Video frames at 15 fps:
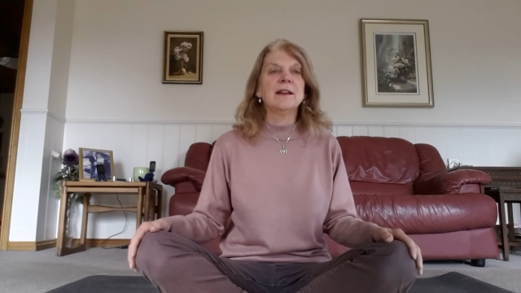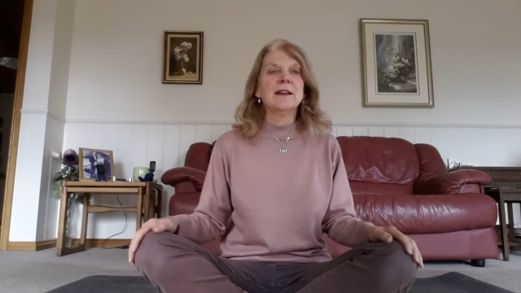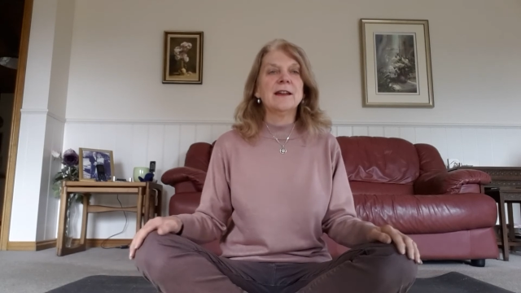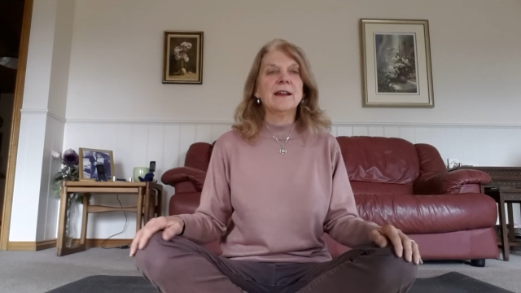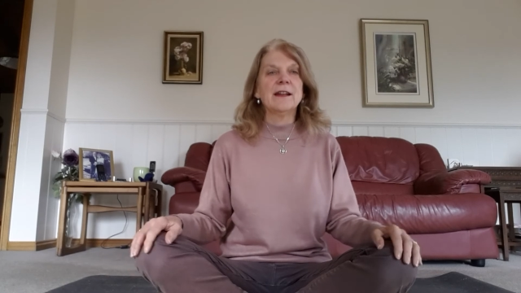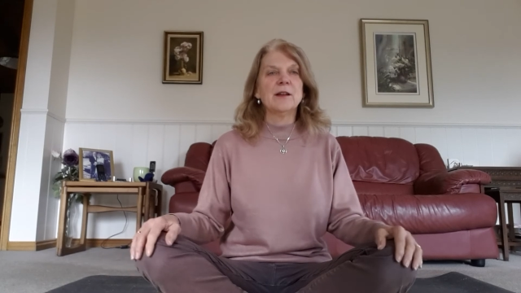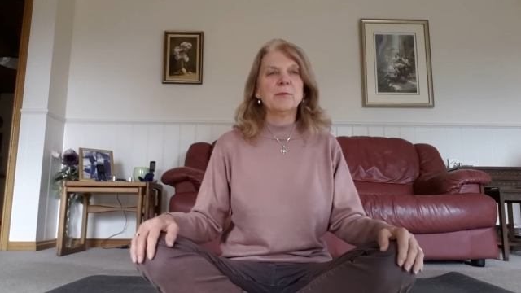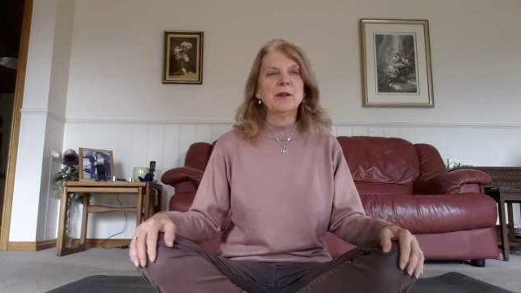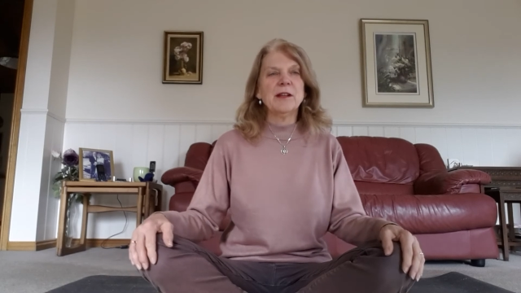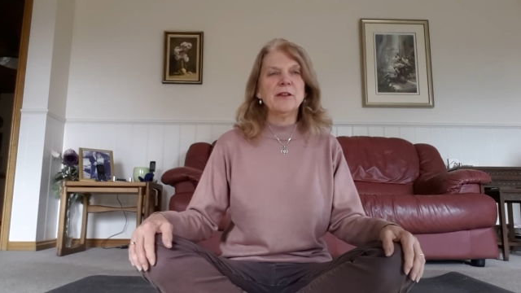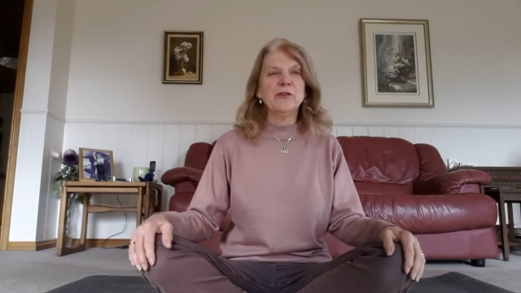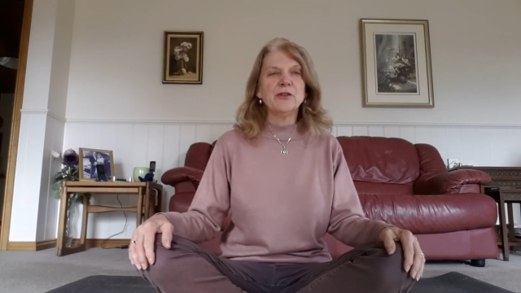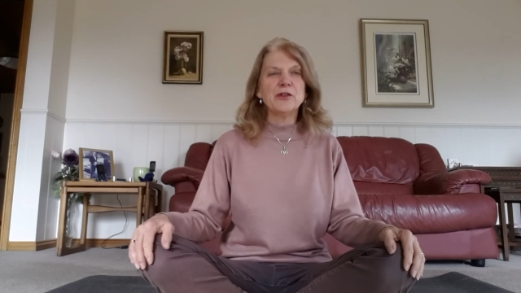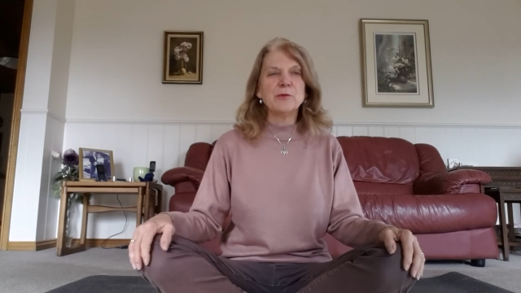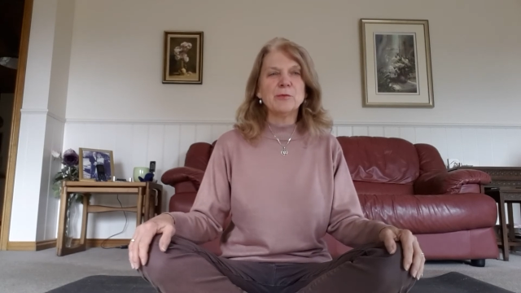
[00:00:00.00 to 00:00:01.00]
getting a bit
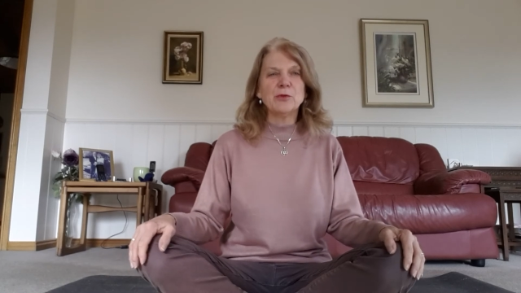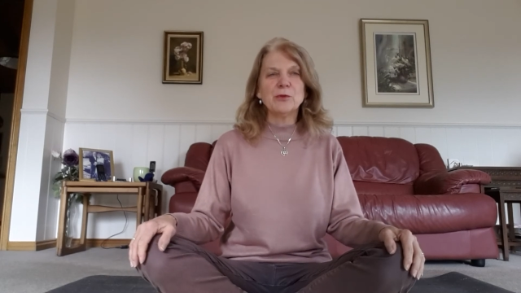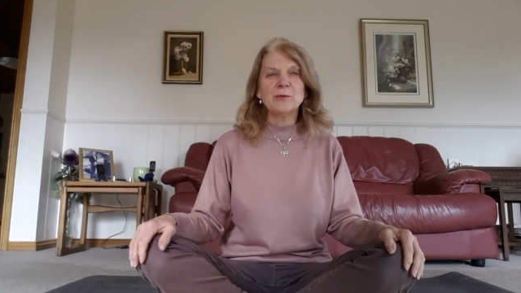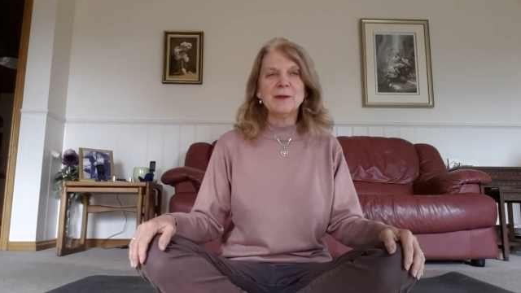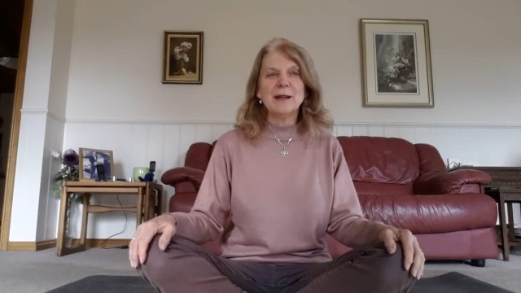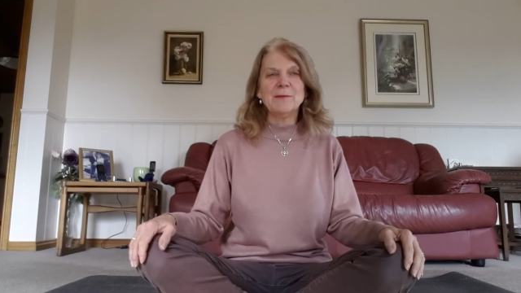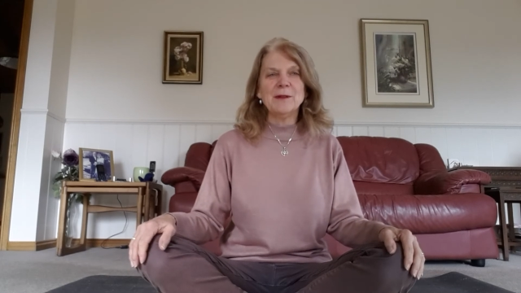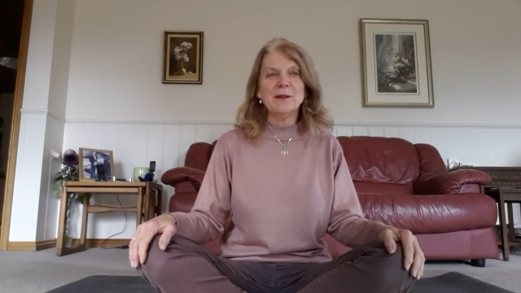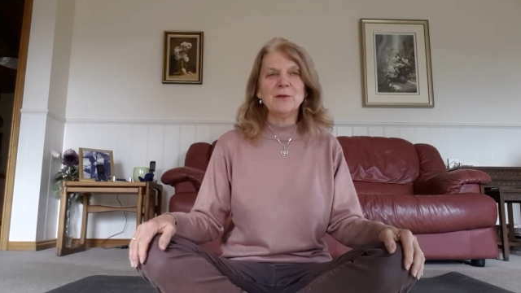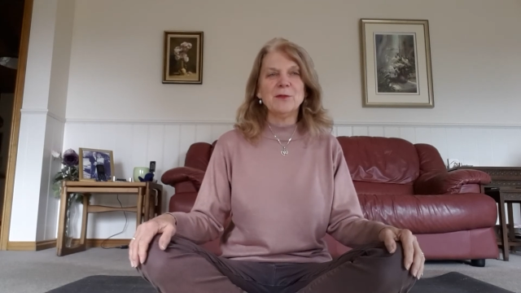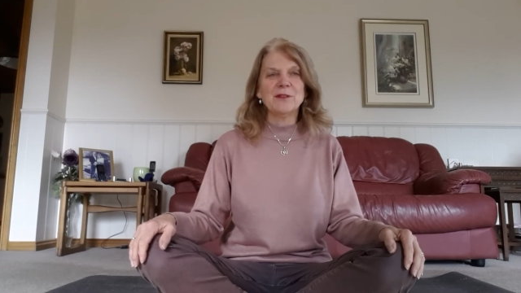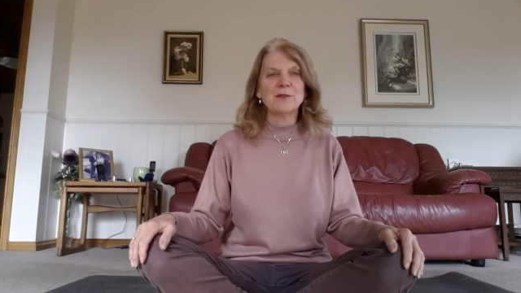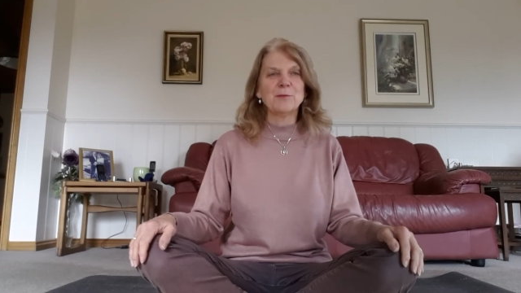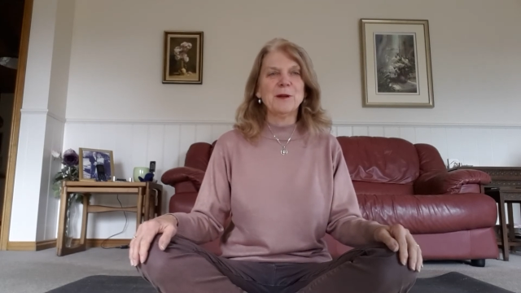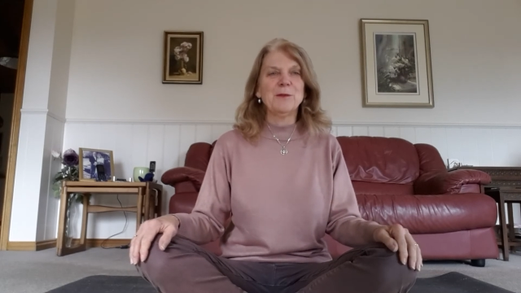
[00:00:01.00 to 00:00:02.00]
irritable maybe
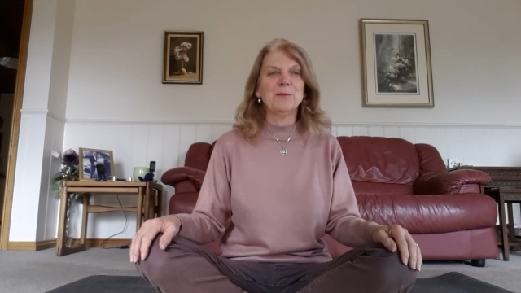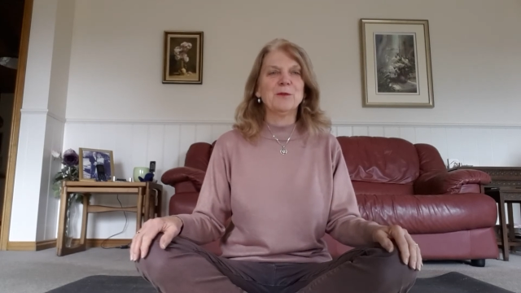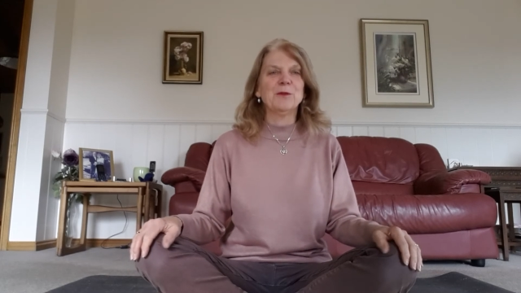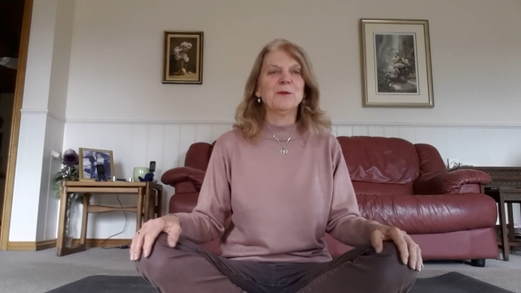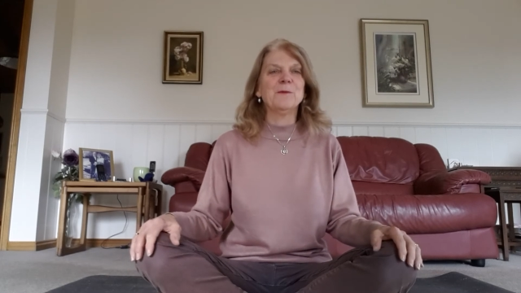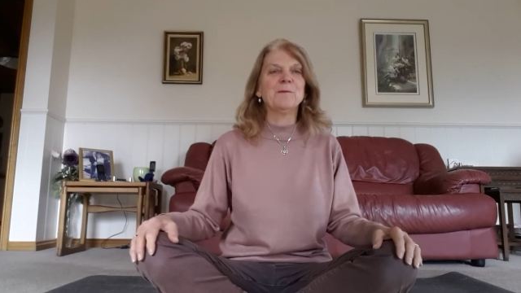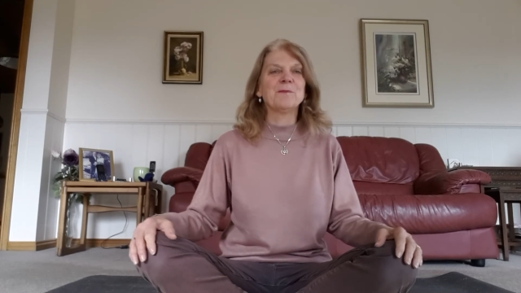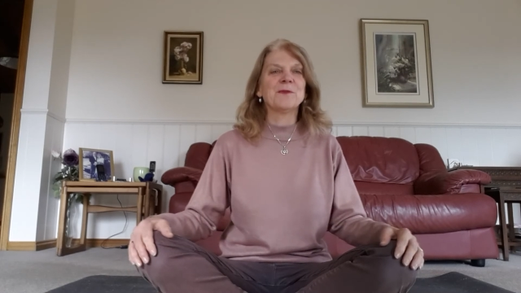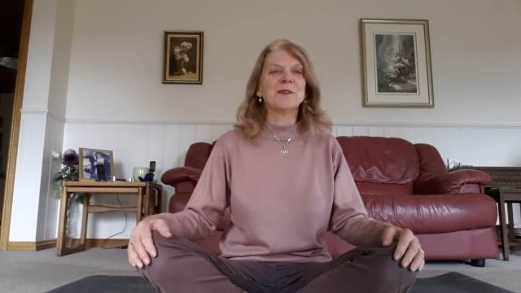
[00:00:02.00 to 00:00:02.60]
with people